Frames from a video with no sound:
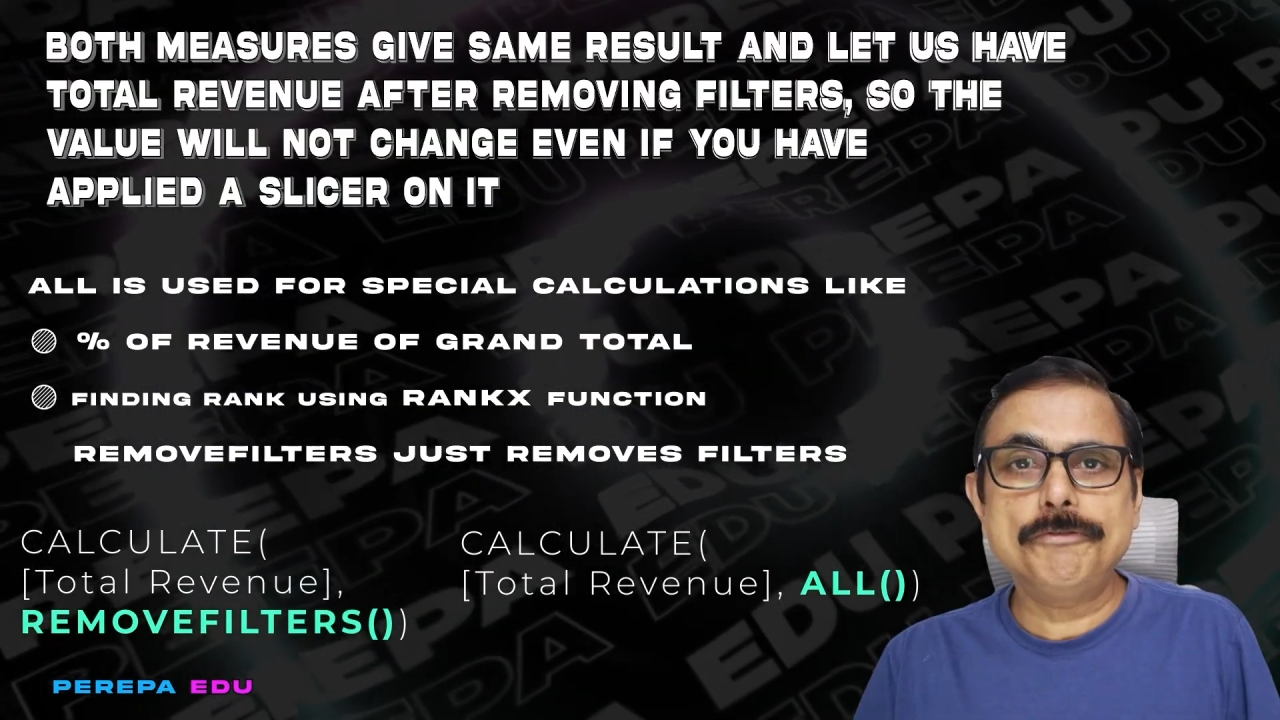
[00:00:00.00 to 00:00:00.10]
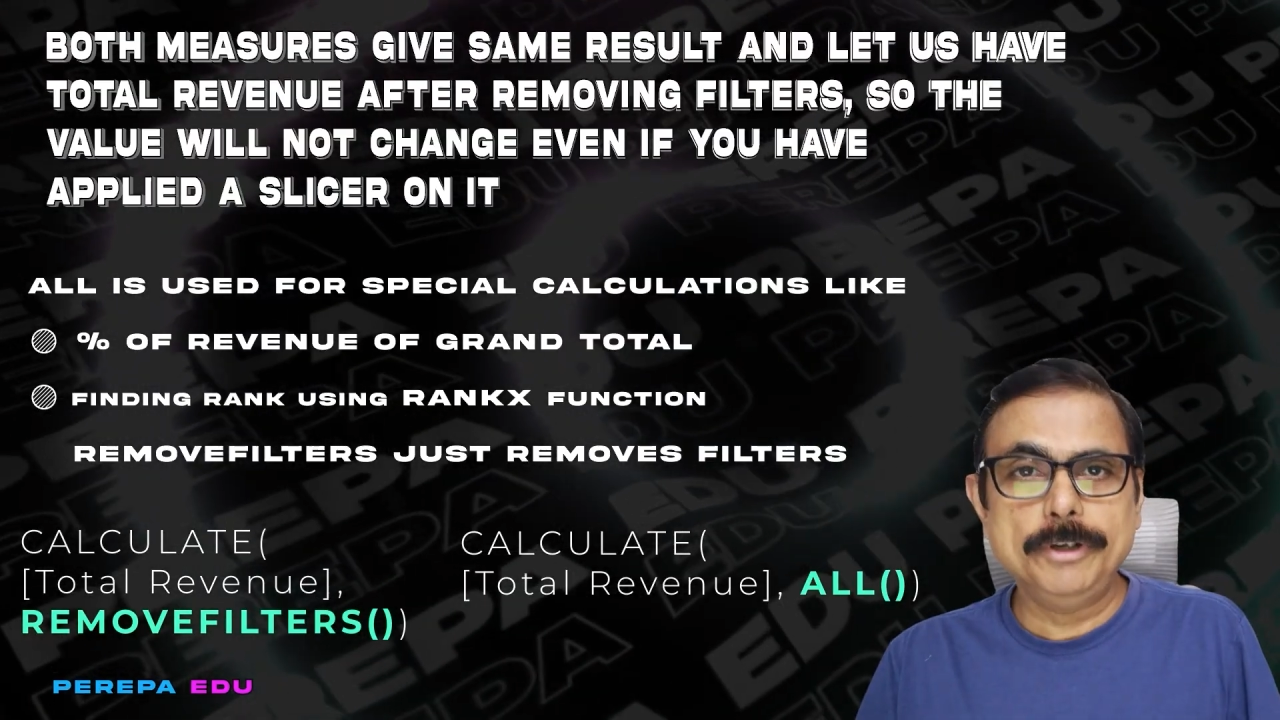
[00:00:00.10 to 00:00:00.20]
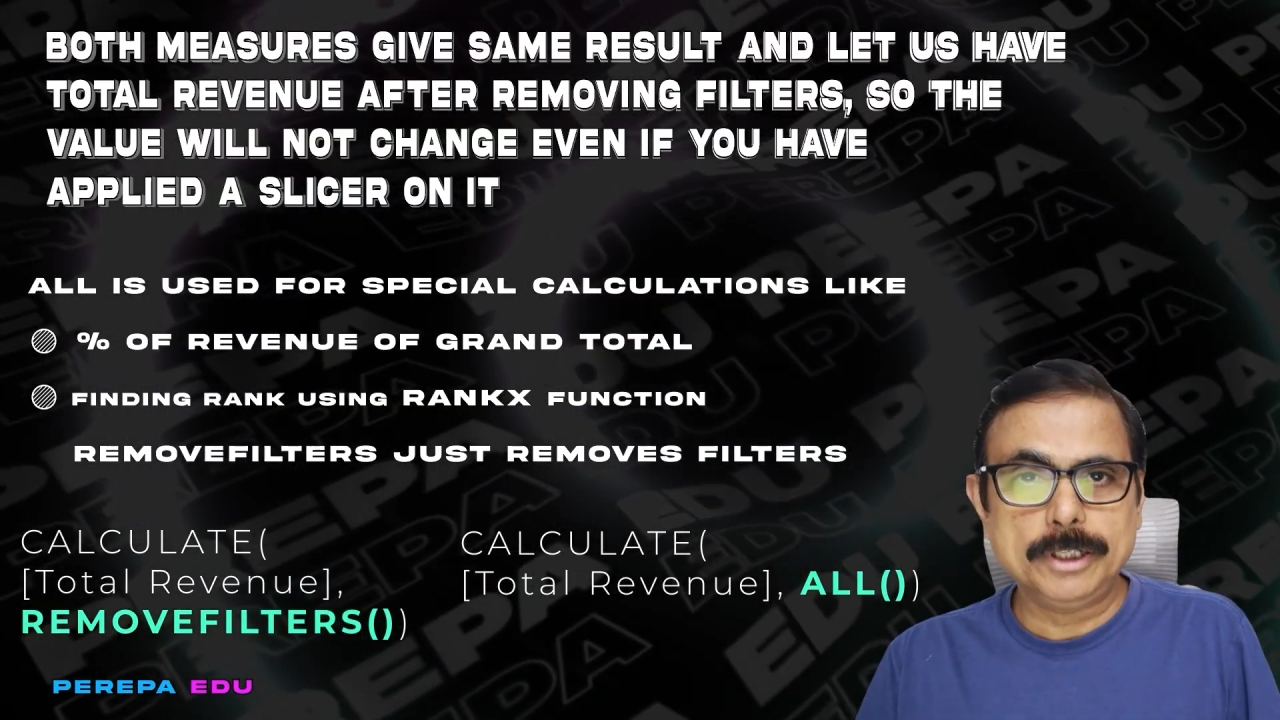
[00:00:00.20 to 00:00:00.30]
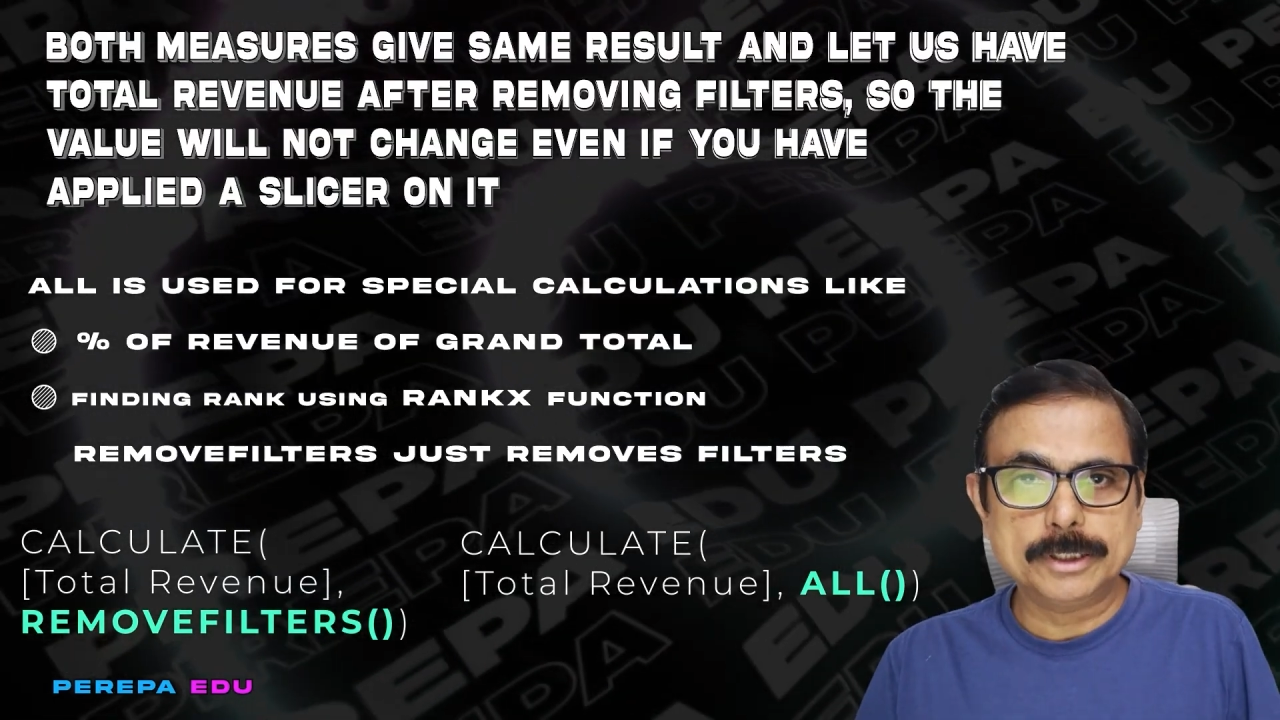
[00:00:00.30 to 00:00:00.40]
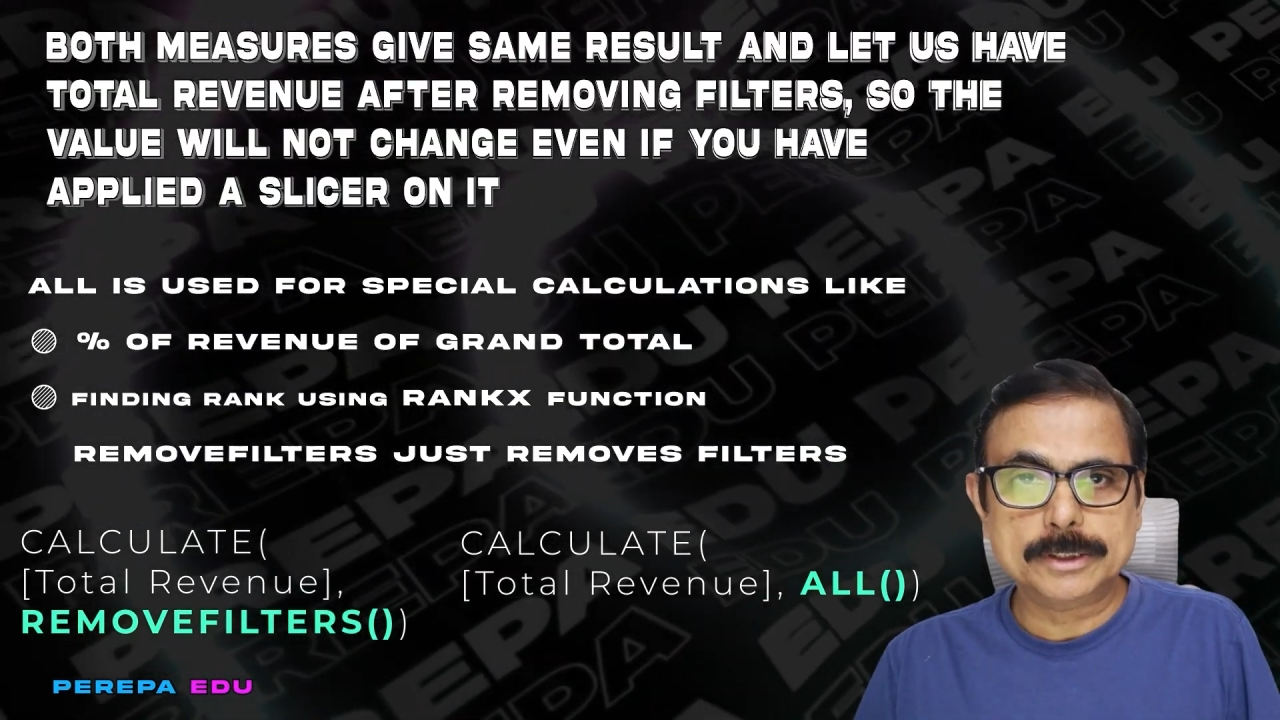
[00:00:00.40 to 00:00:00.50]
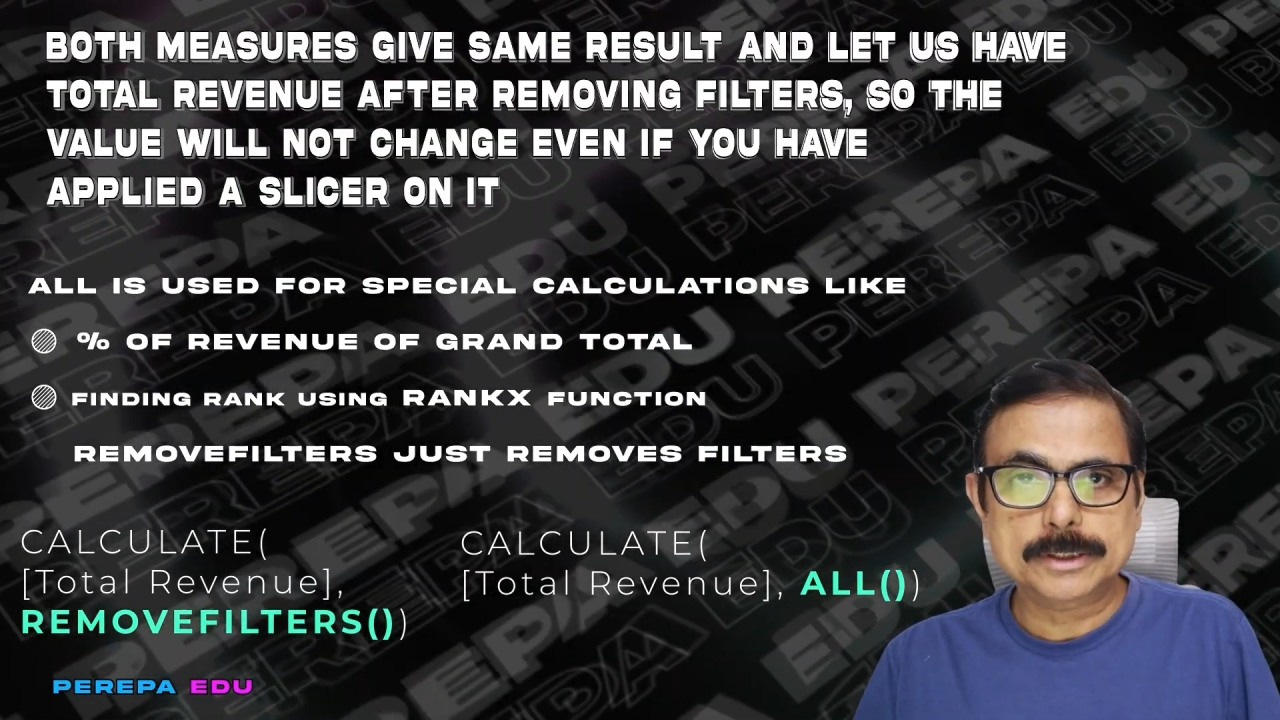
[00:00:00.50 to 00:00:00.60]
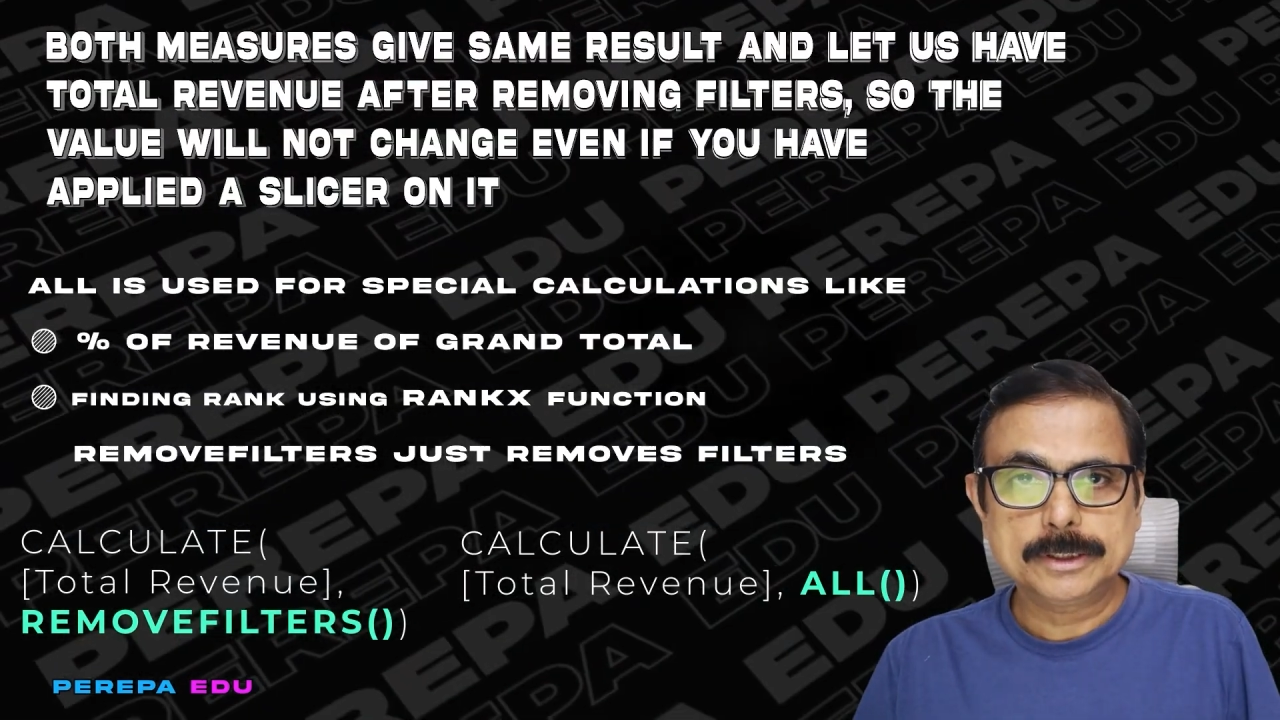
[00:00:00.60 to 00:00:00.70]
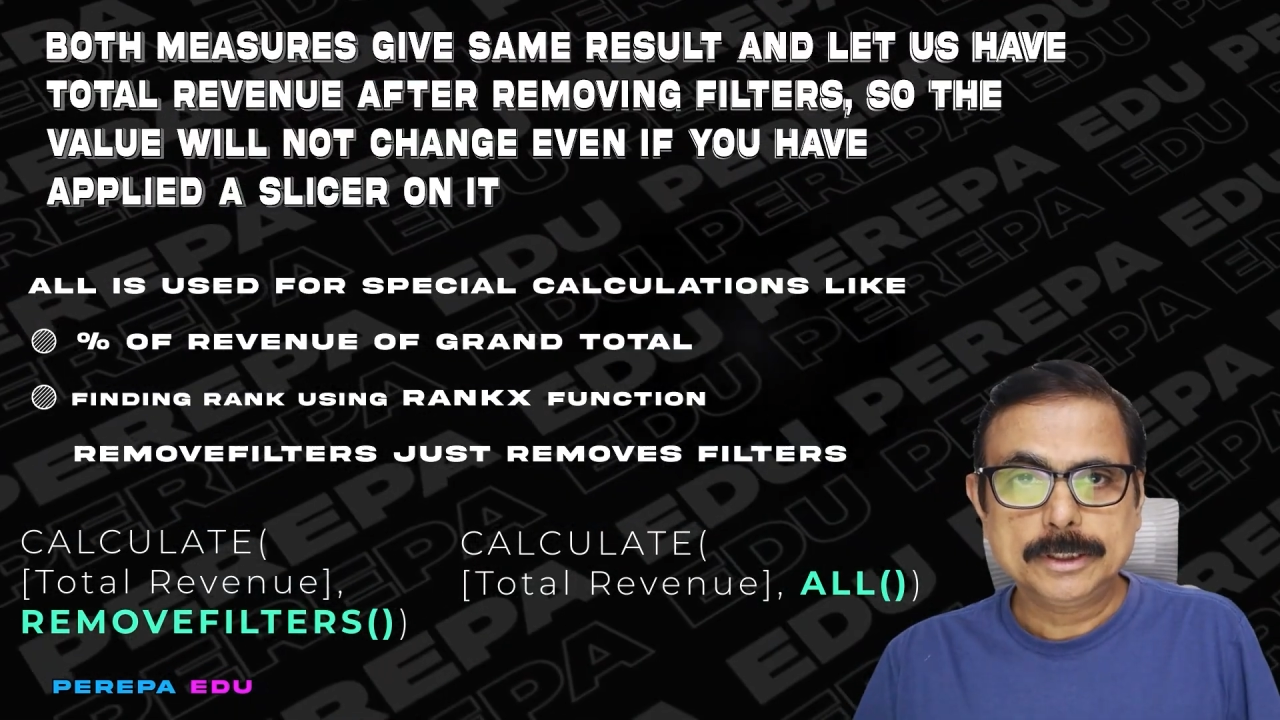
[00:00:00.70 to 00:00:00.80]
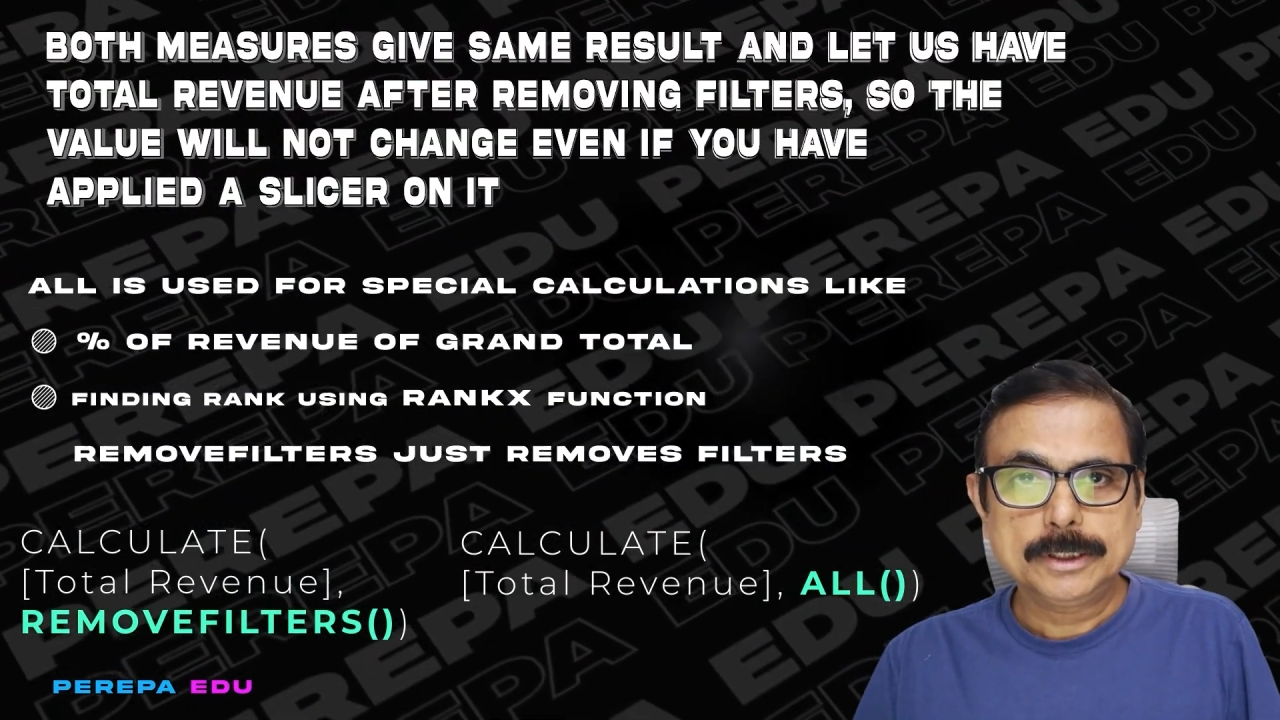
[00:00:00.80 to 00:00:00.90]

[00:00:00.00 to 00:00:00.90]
filters,